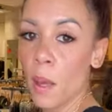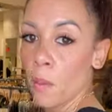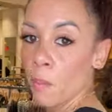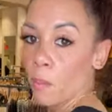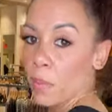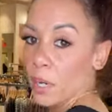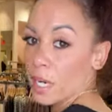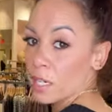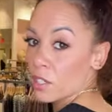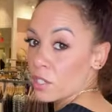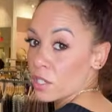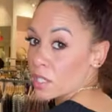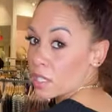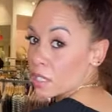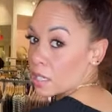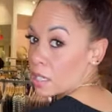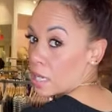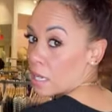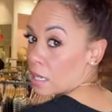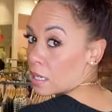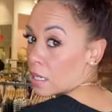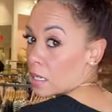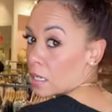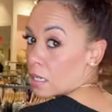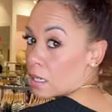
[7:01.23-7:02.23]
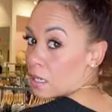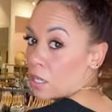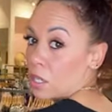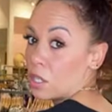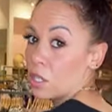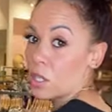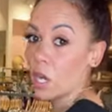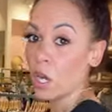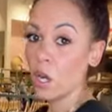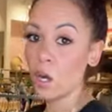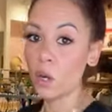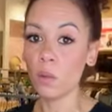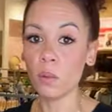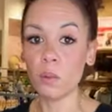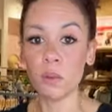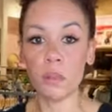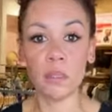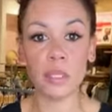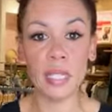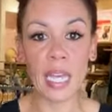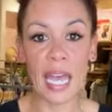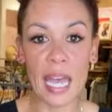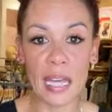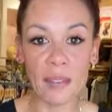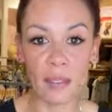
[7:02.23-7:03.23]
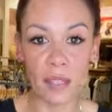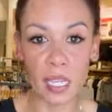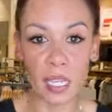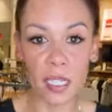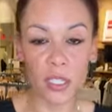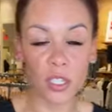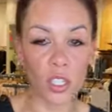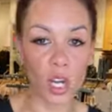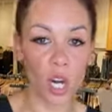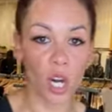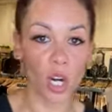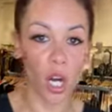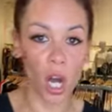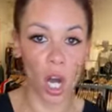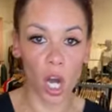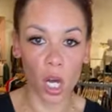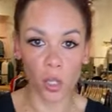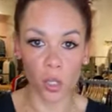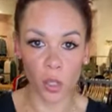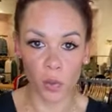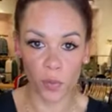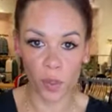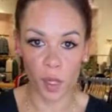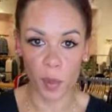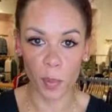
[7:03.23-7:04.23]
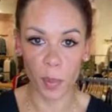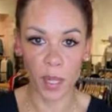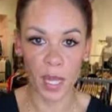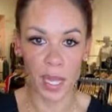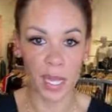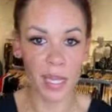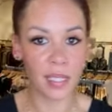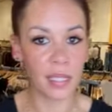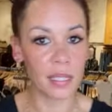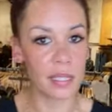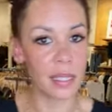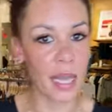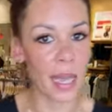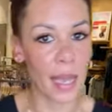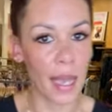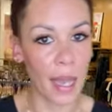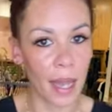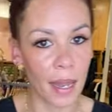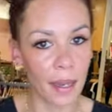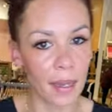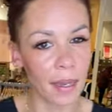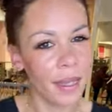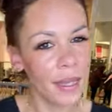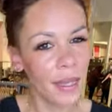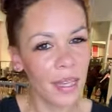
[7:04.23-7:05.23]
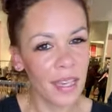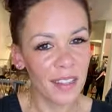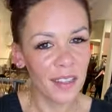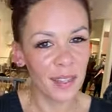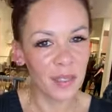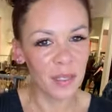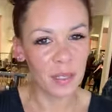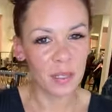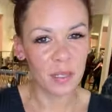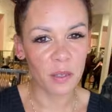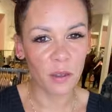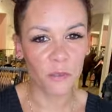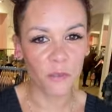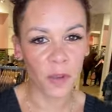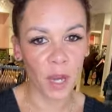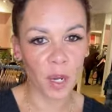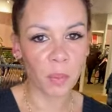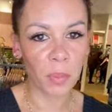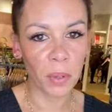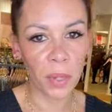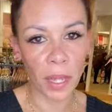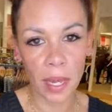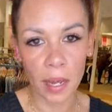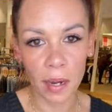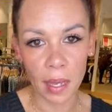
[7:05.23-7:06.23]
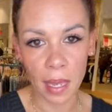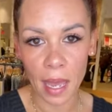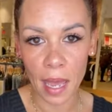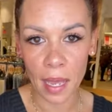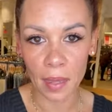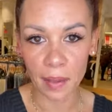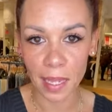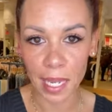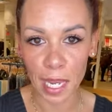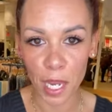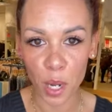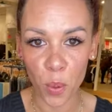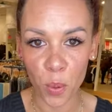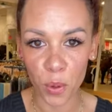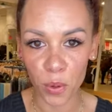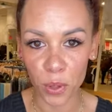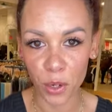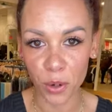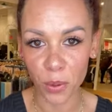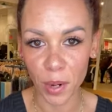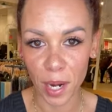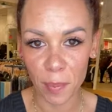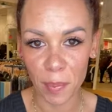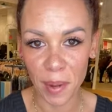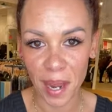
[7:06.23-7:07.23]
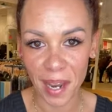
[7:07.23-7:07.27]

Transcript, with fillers: But I just think, you know, Henleys are all over the place, and this is a fun plan a Henley with a great